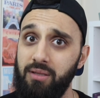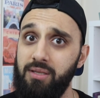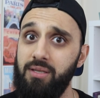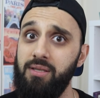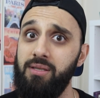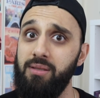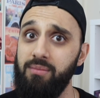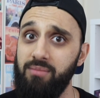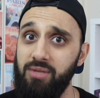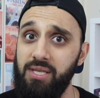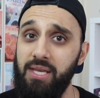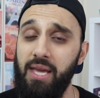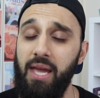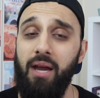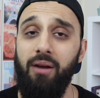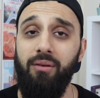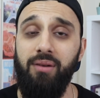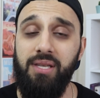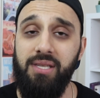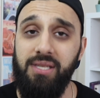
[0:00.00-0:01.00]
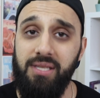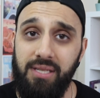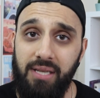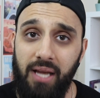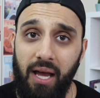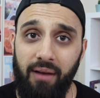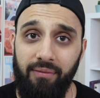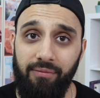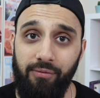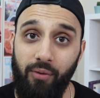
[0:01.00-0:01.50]
this is some scary
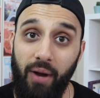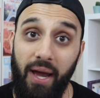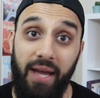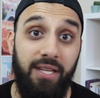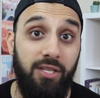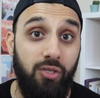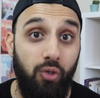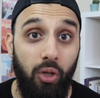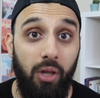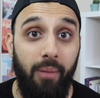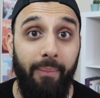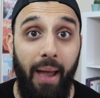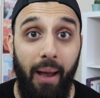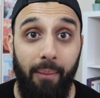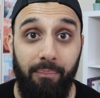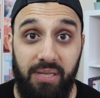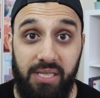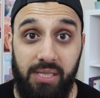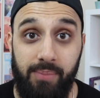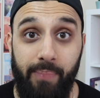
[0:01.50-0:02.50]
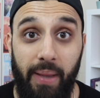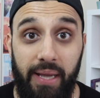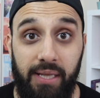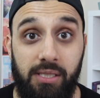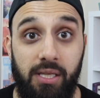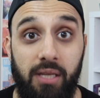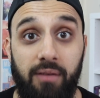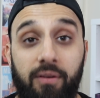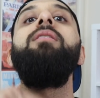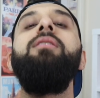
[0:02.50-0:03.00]
stuff, right? It's all about
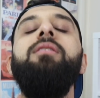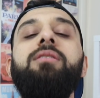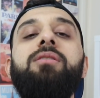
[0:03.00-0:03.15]
perspective.